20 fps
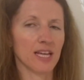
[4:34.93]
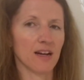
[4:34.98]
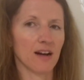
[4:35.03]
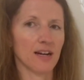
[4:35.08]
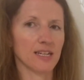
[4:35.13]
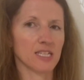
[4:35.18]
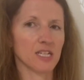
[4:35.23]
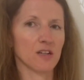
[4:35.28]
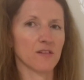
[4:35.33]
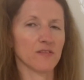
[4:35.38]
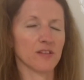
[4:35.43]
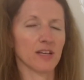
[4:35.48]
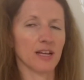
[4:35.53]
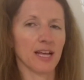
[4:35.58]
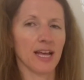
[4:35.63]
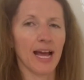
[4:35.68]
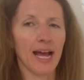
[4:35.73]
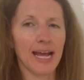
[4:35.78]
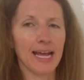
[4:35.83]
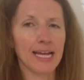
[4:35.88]
idea of the
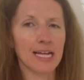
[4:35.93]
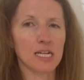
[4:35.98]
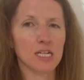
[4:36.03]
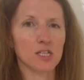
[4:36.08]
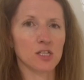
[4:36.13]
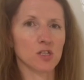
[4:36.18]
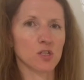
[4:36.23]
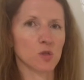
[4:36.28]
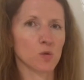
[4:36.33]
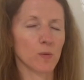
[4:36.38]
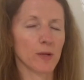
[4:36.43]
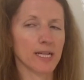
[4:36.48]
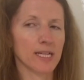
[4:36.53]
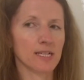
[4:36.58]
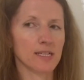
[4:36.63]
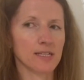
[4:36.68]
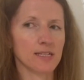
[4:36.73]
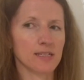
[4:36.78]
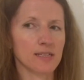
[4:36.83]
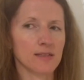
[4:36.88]
cake and the
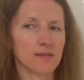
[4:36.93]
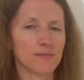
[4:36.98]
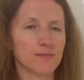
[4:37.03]
sweetness.